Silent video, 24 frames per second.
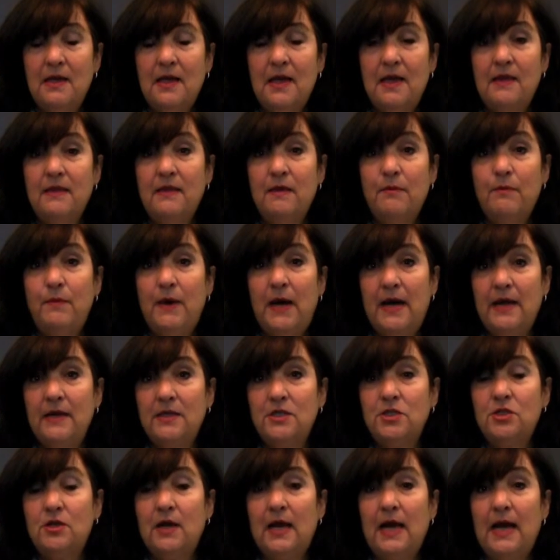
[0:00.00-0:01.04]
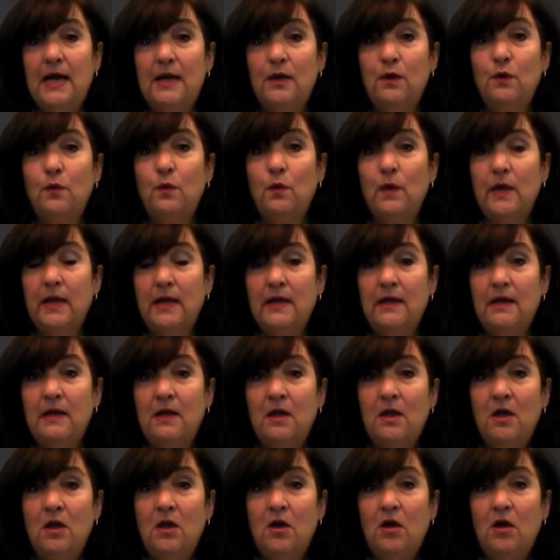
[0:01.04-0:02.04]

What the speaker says: and the buyers are unaware